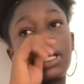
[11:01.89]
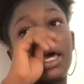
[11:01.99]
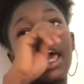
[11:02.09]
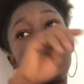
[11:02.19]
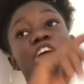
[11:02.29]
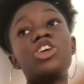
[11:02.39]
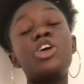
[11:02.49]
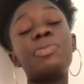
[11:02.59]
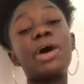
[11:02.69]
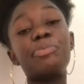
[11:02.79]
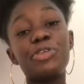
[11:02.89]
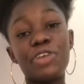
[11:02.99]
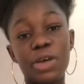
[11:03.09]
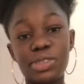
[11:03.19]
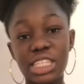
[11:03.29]
A Yoruba proverb
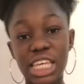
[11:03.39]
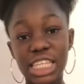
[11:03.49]
says,